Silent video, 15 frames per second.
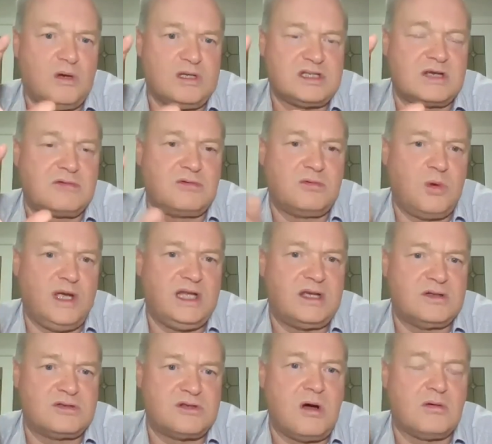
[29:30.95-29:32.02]
Winter weed
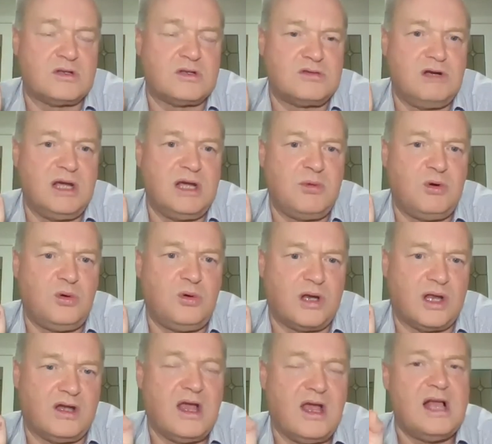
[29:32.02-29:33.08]
control is really
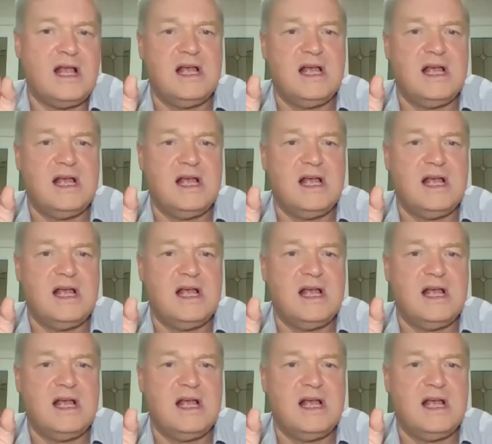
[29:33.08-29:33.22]
important.